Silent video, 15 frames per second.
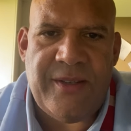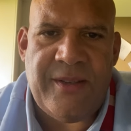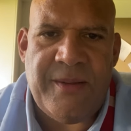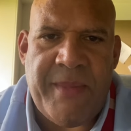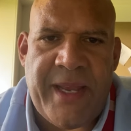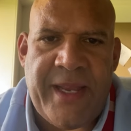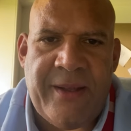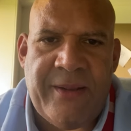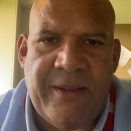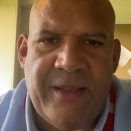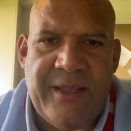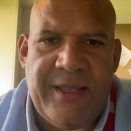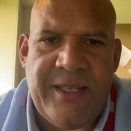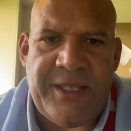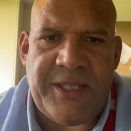the
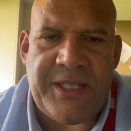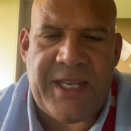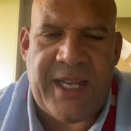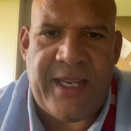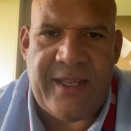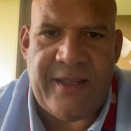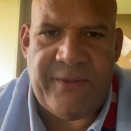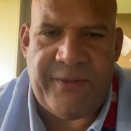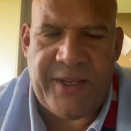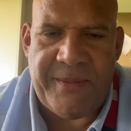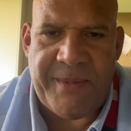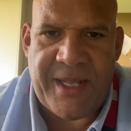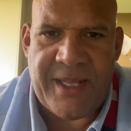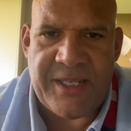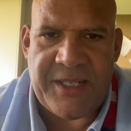male estate, the
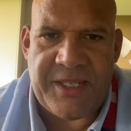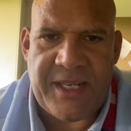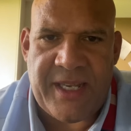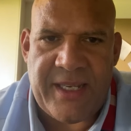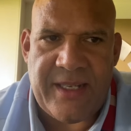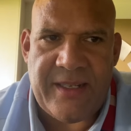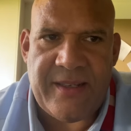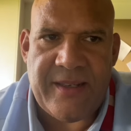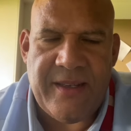female estate,